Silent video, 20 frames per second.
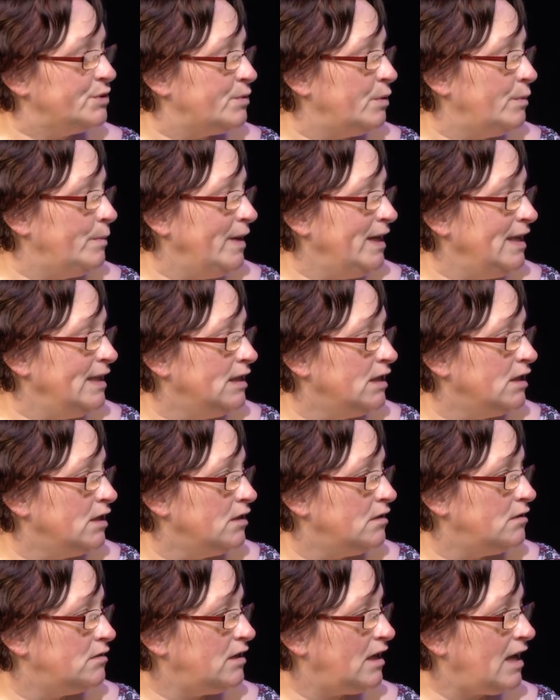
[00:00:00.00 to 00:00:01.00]
will mean
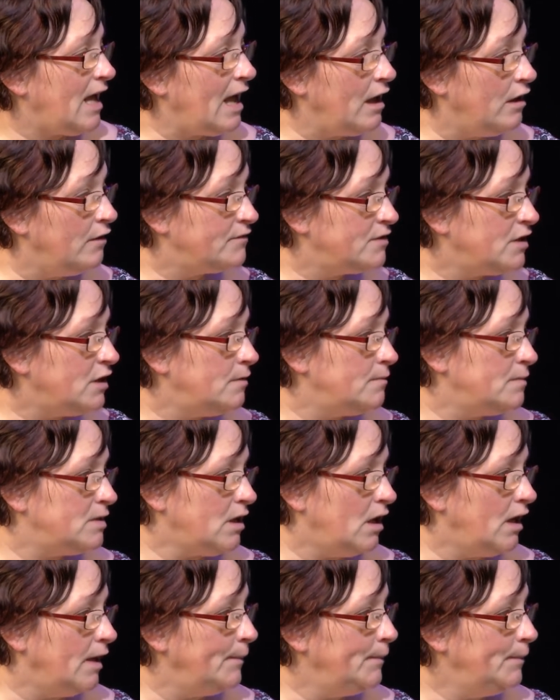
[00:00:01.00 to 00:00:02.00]
that out of term
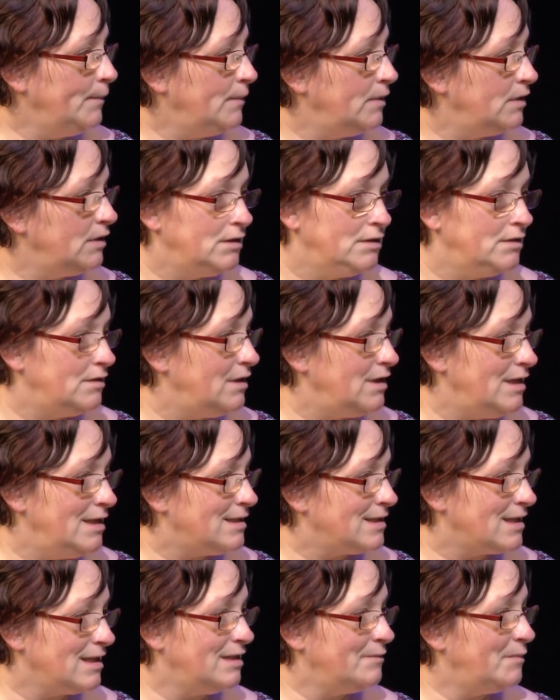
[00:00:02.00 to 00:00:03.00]
time, it's
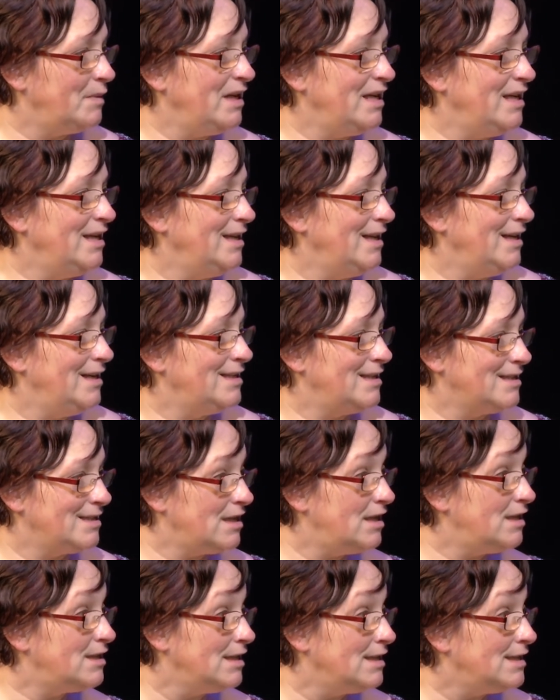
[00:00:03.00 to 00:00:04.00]
going to be
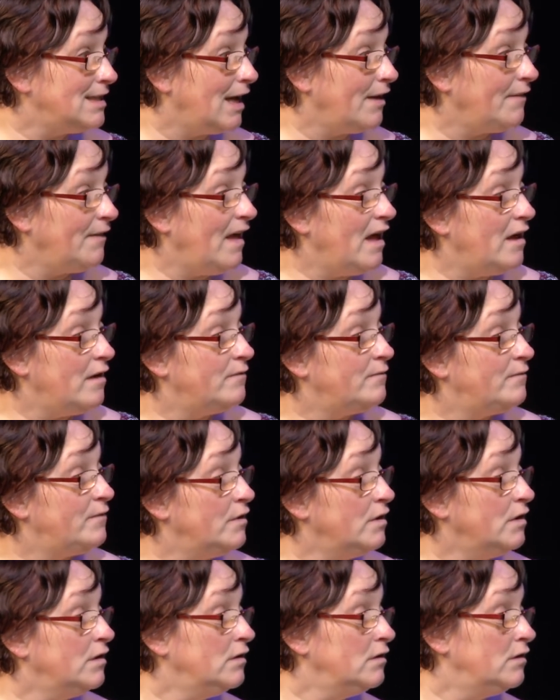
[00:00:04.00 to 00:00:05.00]
deserted down there
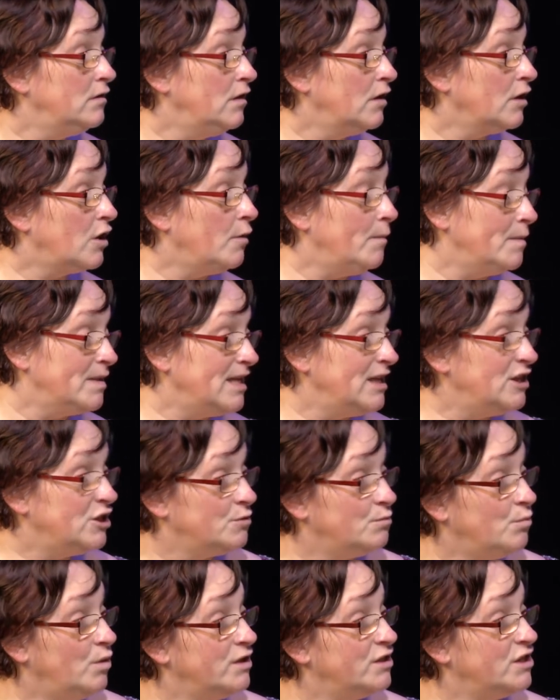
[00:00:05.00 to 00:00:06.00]
for
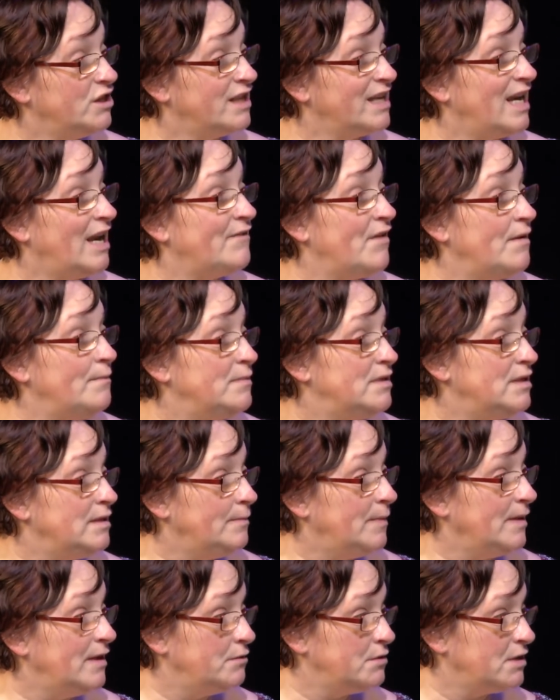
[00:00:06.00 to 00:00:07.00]
accommodation-wise. You're going to have empty
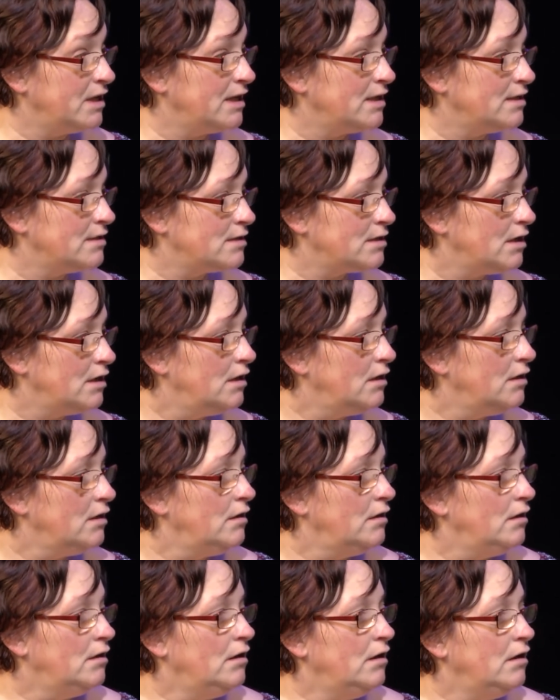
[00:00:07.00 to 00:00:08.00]
buildings,
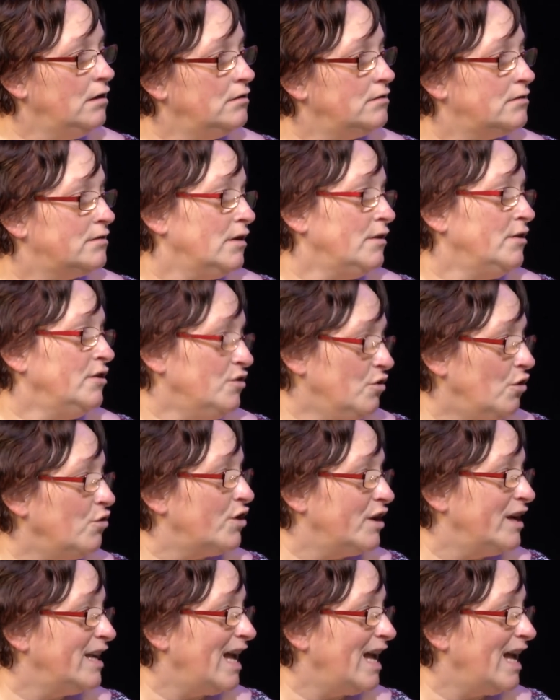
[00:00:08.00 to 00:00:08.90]
so you're not going to